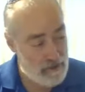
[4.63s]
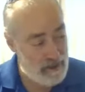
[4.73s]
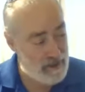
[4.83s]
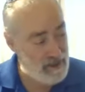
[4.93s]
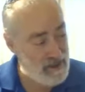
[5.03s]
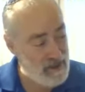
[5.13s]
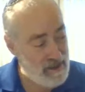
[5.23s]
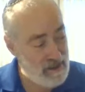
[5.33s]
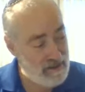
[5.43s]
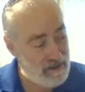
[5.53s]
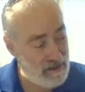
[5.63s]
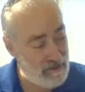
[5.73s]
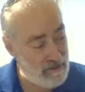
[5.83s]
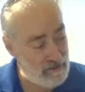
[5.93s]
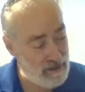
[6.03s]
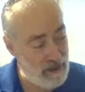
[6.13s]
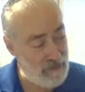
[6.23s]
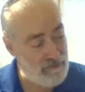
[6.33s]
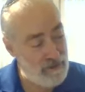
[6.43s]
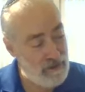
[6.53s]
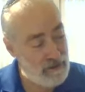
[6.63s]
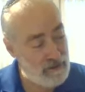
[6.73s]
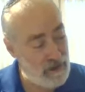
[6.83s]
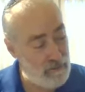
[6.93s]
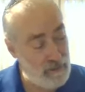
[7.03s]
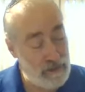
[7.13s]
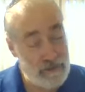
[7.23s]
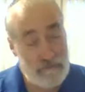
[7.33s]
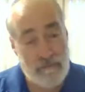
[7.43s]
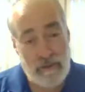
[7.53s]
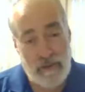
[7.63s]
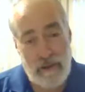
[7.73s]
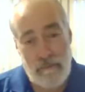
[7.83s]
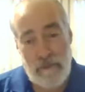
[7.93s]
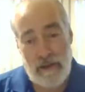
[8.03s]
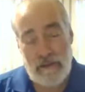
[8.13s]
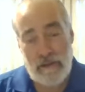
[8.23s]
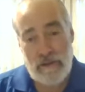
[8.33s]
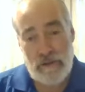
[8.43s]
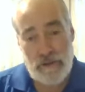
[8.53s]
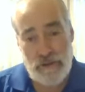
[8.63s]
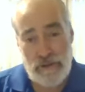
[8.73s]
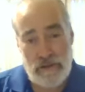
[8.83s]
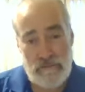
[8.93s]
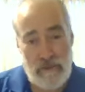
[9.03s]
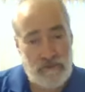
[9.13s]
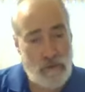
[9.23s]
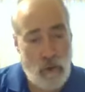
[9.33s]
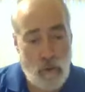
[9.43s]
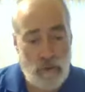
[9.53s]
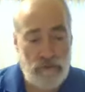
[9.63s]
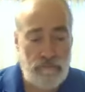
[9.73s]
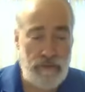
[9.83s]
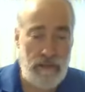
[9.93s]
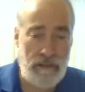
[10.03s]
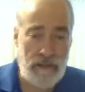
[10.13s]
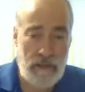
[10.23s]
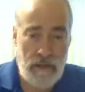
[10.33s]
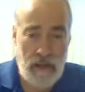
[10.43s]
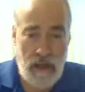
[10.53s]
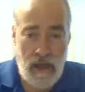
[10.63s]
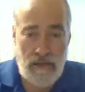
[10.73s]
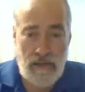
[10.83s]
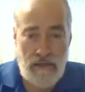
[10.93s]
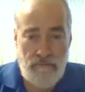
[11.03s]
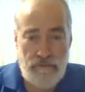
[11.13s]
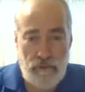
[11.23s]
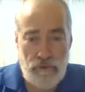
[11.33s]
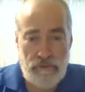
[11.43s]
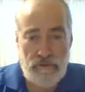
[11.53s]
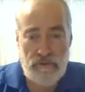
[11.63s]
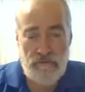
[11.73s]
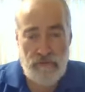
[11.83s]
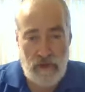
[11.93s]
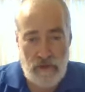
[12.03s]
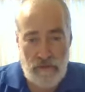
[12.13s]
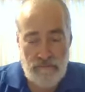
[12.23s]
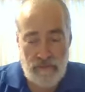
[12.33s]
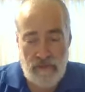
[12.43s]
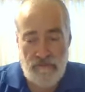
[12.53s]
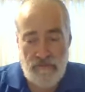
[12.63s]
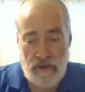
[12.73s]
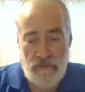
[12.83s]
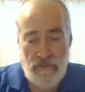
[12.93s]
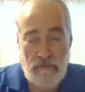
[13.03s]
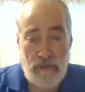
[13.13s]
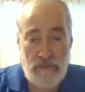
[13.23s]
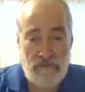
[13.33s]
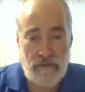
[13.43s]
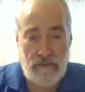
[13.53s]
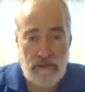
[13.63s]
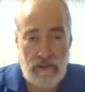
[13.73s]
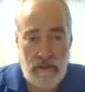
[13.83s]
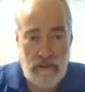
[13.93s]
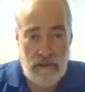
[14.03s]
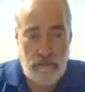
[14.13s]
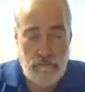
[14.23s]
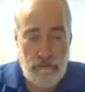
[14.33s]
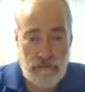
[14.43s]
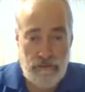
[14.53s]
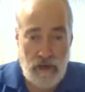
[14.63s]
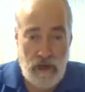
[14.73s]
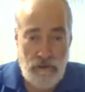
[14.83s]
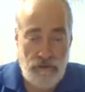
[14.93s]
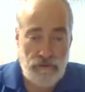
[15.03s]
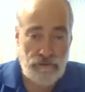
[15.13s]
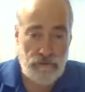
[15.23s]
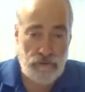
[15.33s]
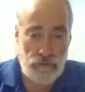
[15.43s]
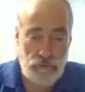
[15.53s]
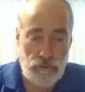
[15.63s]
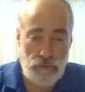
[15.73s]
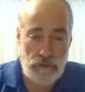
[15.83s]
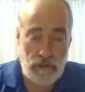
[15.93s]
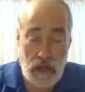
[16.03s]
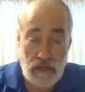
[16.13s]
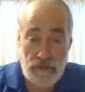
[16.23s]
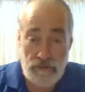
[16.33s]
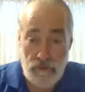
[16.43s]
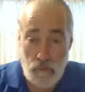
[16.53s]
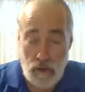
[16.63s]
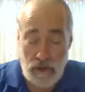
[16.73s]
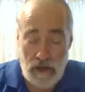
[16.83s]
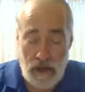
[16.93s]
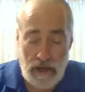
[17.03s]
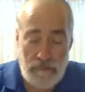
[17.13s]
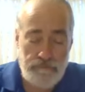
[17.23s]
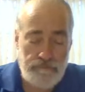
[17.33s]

uh, God, God, God willing. But Judaism has always been an influencing faith, a faith that basically brings others to the knowledge of the one God